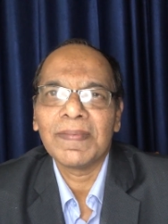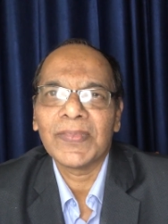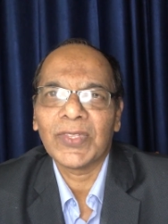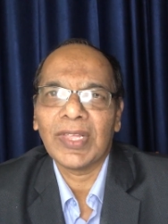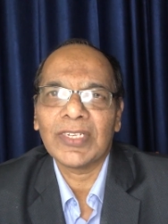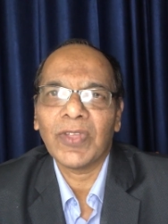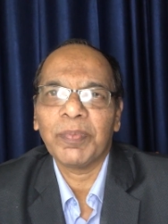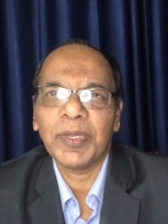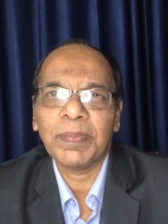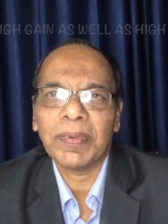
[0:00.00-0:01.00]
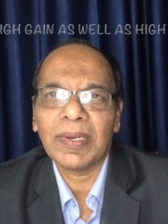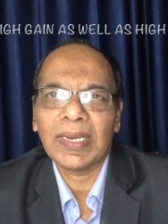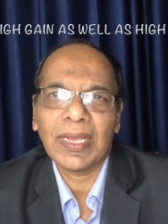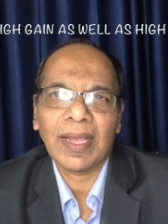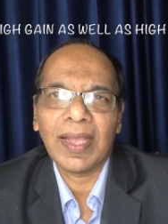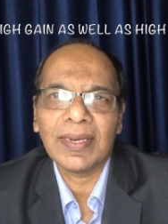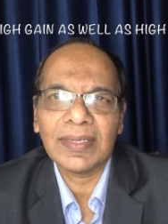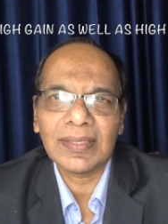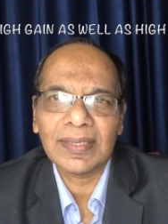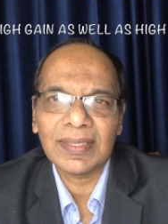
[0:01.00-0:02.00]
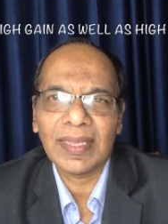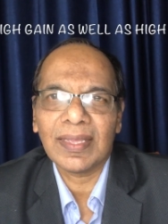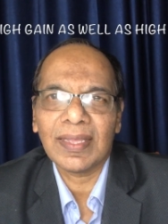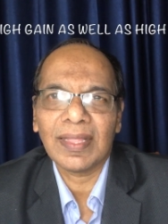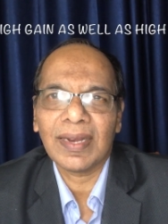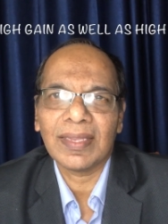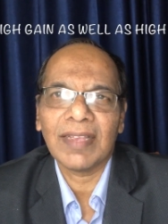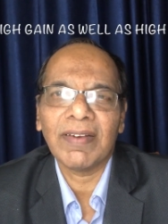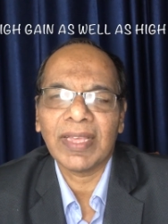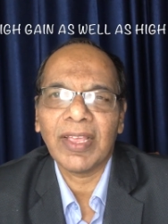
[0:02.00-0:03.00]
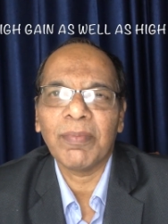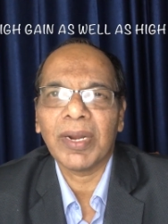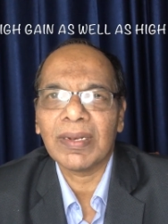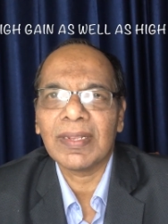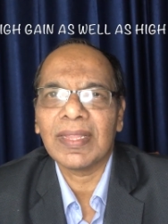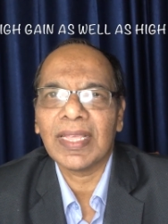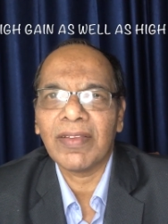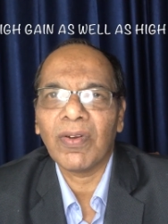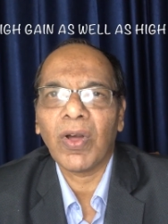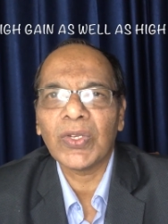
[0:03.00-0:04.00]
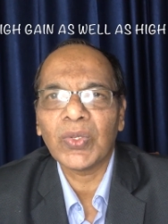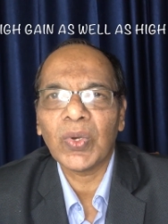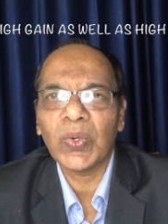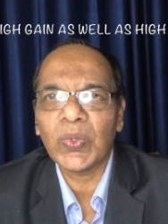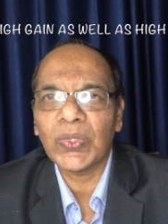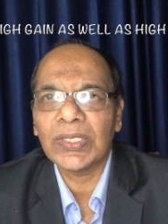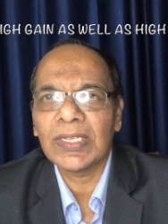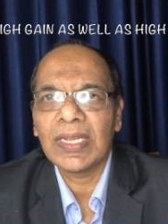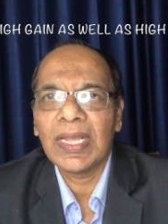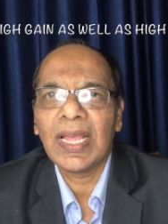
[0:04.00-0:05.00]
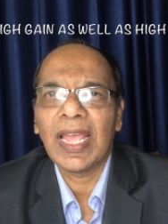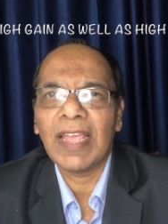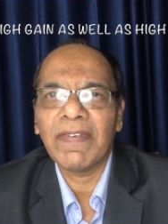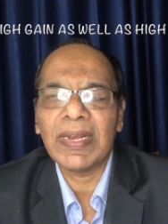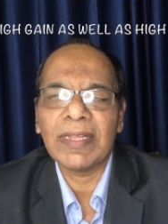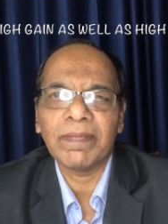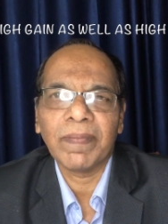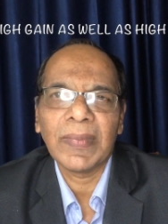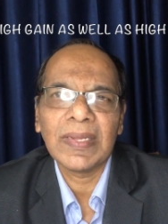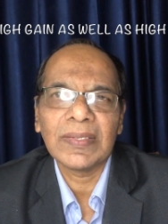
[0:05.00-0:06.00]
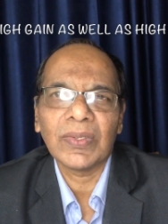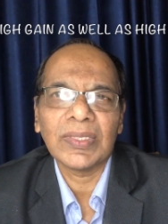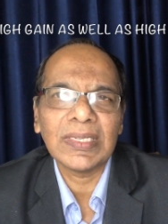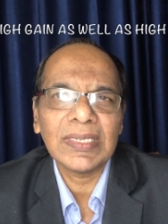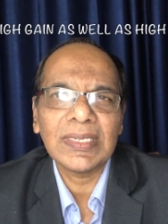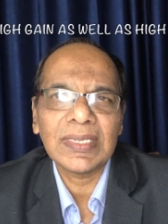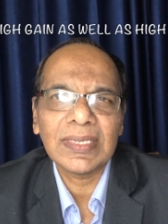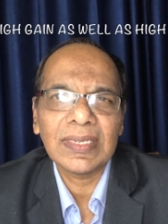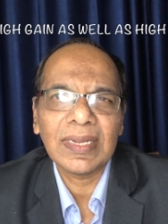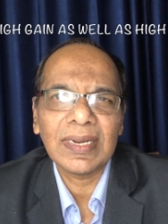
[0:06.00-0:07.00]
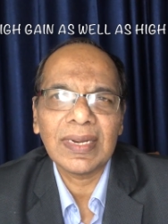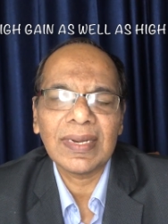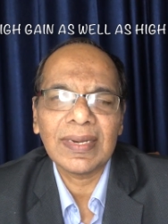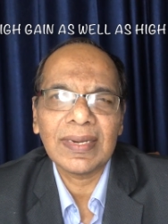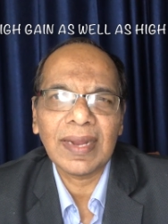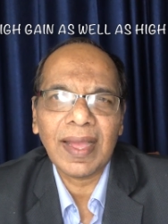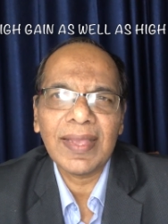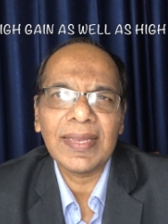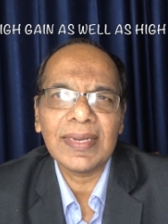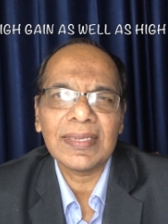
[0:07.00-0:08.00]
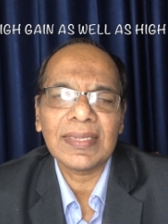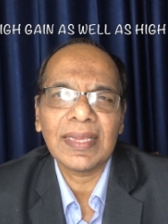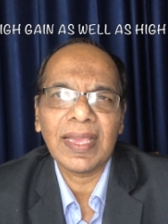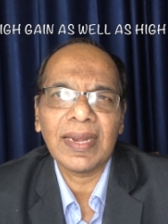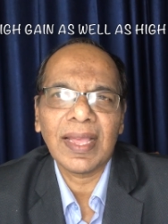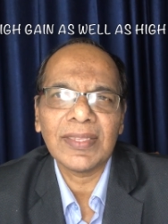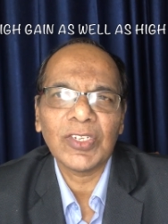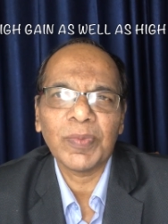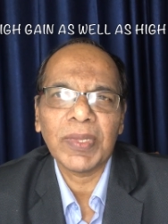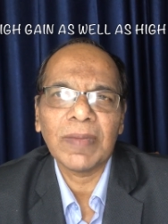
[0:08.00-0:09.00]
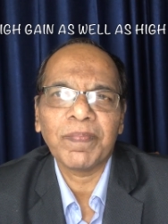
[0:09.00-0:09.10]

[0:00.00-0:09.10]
So that's why people take high risk thinking that they will gain, but they also lose heavily. So this high risk gain has to be